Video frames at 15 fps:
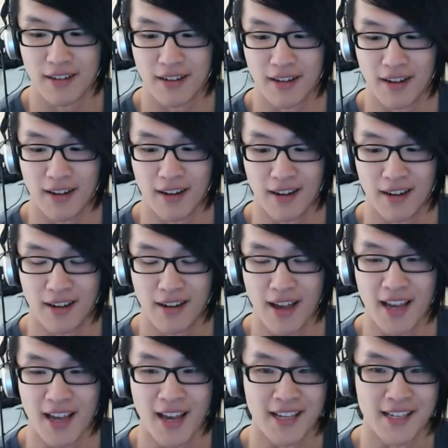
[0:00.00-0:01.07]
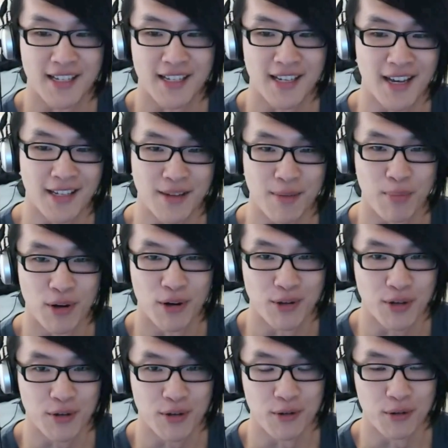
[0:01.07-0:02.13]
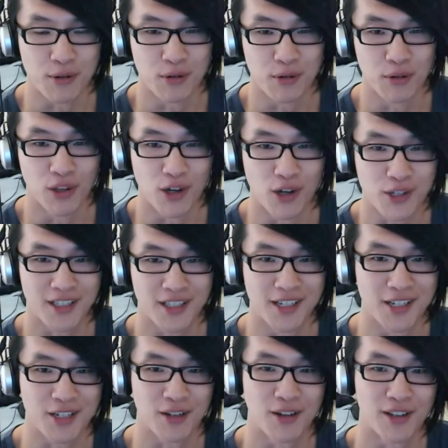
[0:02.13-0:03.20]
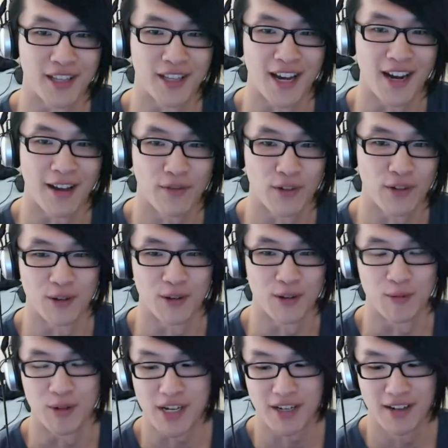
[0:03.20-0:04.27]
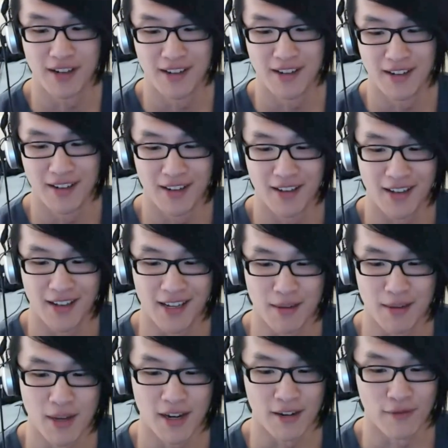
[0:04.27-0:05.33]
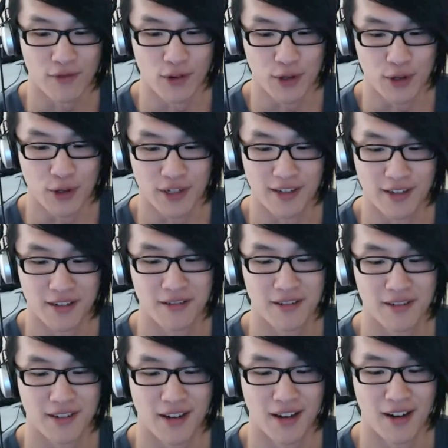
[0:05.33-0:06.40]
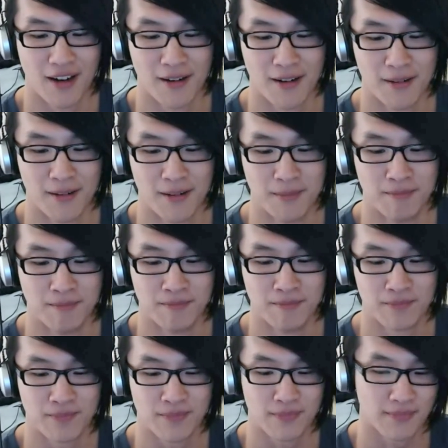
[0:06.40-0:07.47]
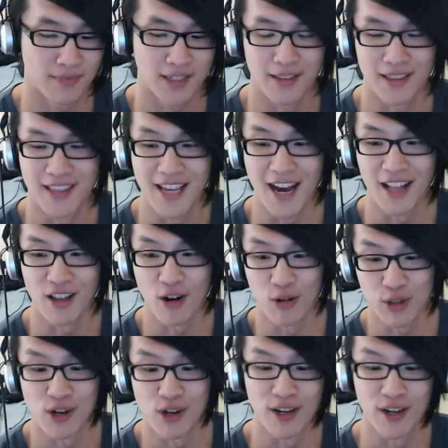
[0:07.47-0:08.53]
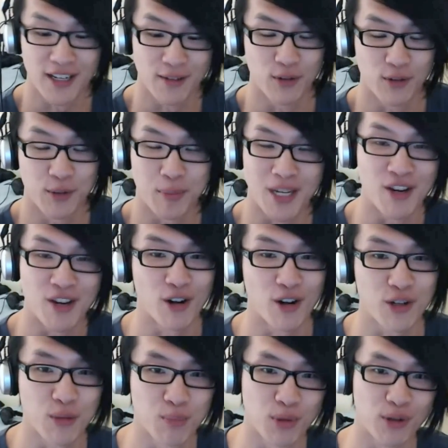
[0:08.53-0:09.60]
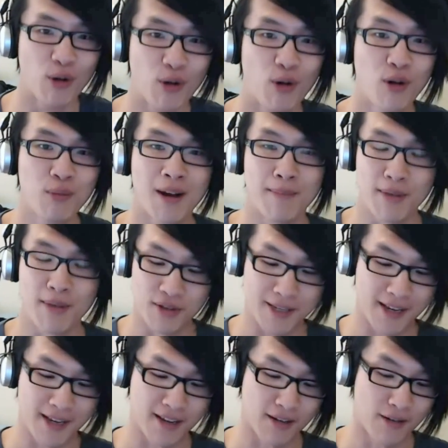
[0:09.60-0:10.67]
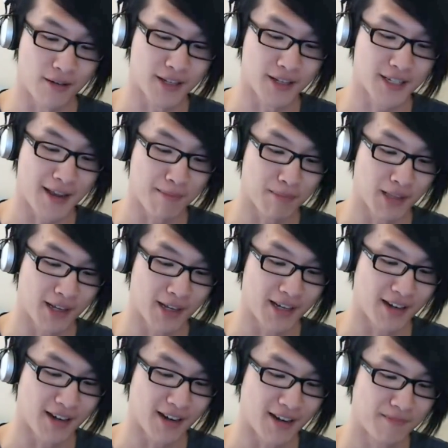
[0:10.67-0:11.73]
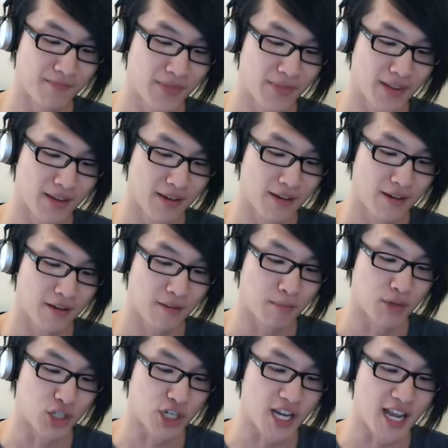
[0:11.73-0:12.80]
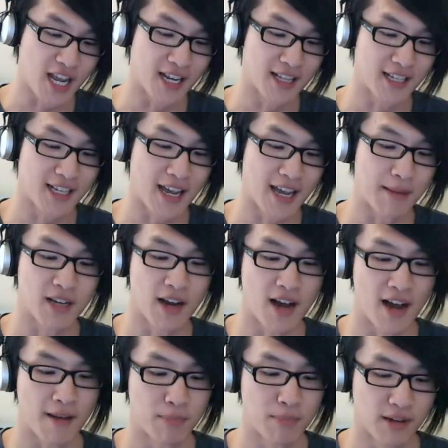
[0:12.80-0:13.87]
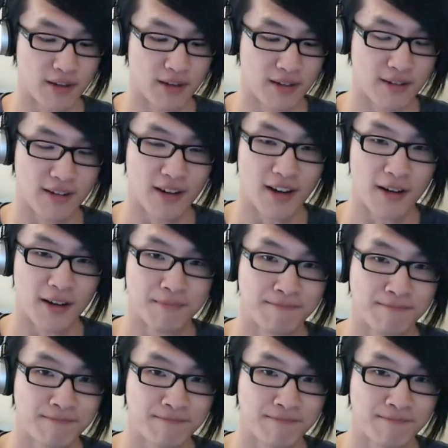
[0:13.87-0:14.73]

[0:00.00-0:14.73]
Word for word: uh, A A C as opposed to lossless on the iPhone, which is a bit unfortunate. Um, the other alternative would be not to put all my music on the same bloody uh, machine at the same time, but I'm